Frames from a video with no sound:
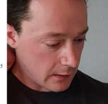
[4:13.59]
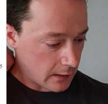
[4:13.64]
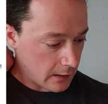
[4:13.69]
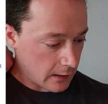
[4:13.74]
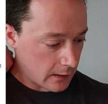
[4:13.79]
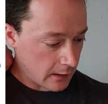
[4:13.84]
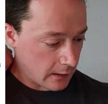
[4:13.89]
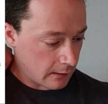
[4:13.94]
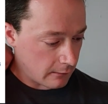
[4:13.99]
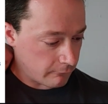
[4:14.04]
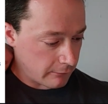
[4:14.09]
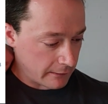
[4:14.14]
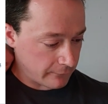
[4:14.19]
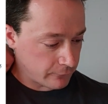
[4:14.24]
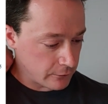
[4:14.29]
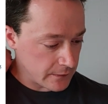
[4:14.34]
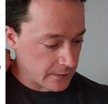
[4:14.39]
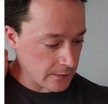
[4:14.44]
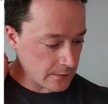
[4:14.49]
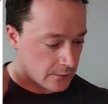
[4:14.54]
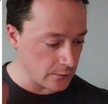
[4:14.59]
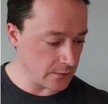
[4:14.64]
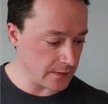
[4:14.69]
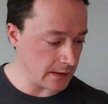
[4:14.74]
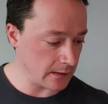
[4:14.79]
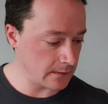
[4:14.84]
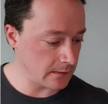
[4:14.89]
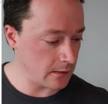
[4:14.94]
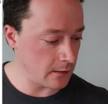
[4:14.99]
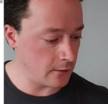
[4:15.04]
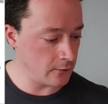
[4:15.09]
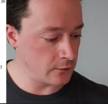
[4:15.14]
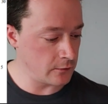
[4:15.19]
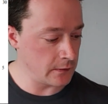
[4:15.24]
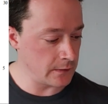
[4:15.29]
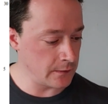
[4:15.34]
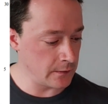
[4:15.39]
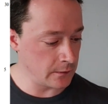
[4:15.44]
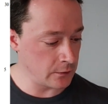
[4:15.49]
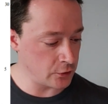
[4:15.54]
References to sex
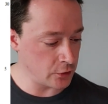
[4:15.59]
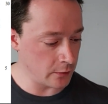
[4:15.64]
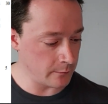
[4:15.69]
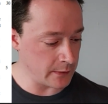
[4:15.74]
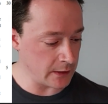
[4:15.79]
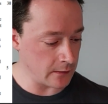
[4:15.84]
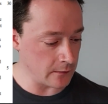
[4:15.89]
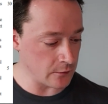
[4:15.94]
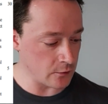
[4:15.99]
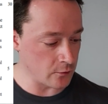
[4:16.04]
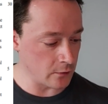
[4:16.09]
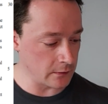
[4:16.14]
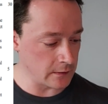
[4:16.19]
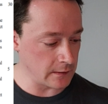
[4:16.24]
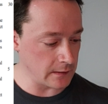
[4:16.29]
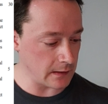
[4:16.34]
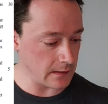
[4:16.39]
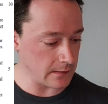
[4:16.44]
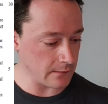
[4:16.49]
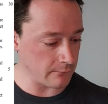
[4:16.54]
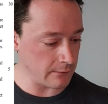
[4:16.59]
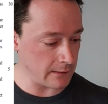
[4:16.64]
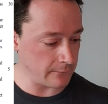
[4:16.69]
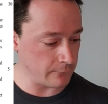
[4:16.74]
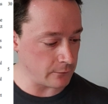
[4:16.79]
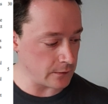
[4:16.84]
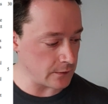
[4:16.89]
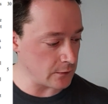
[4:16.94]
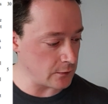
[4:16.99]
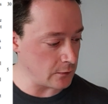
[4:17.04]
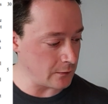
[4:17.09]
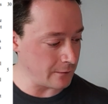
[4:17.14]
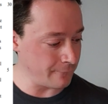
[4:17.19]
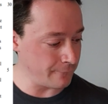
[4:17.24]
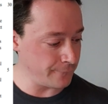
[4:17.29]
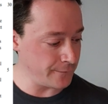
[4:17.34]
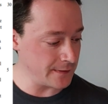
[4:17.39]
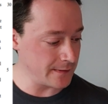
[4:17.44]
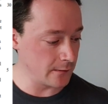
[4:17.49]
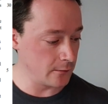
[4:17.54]
characteristics shall be constructed as a reference to the
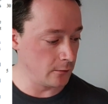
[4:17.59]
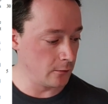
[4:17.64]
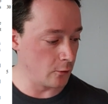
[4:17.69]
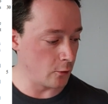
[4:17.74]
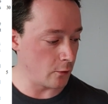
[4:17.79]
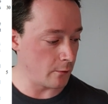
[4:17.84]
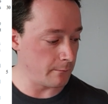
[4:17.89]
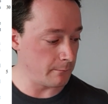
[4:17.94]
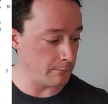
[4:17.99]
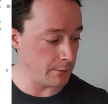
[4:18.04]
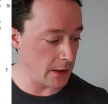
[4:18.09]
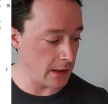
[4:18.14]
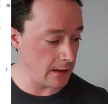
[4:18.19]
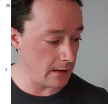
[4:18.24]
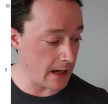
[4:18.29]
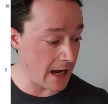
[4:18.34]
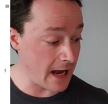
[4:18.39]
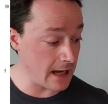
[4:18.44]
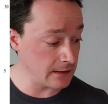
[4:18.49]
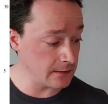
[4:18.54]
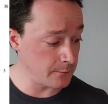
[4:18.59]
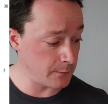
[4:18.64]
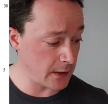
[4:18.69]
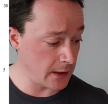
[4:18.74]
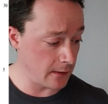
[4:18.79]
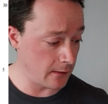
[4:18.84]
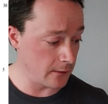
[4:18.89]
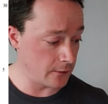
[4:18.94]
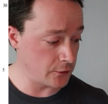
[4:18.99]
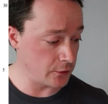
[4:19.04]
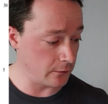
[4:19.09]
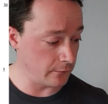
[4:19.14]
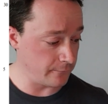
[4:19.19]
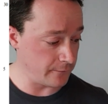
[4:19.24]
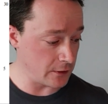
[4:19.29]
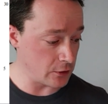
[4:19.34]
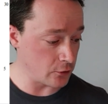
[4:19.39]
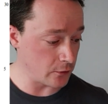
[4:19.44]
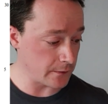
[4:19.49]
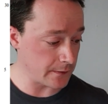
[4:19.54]
physical or biological
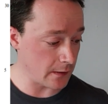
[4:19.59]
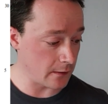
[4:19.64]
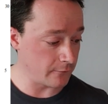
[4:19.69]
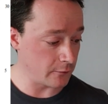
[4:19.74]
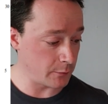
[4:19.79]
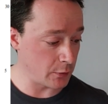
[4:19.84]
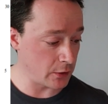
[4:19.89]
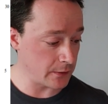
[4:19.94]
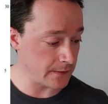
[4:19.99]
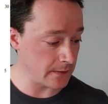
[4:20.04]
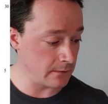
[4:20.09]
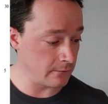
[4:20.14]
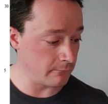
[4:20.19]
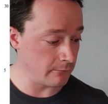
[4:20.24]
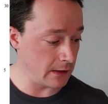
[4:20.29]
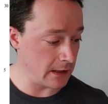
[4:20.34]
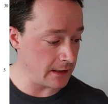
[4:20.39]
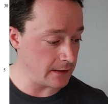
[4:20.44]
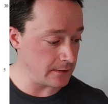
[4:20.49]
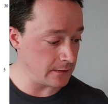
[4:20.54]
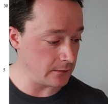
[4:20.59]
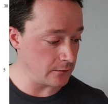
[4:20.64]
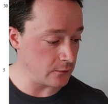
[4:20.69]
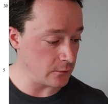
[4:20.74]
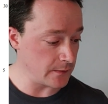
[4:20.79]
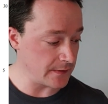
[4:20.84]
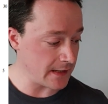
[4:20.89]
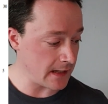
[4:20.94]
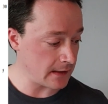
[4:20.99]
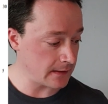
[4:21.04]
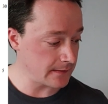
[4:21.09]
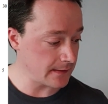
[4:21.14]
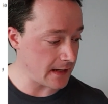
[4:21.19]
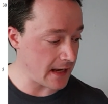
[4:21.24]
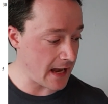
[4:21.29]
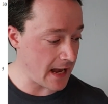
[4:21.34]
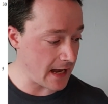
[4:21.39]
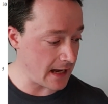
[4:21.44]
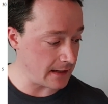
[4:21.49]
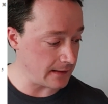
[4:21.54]
features of a person relating to sex,
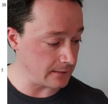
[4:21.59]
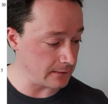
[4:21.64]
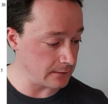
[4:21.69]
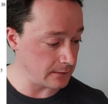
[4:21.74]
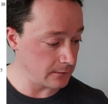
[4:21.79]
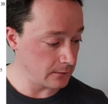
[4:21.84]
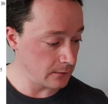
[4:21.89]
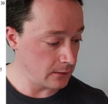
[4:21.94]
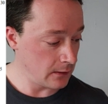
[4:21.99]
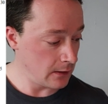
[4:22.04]
and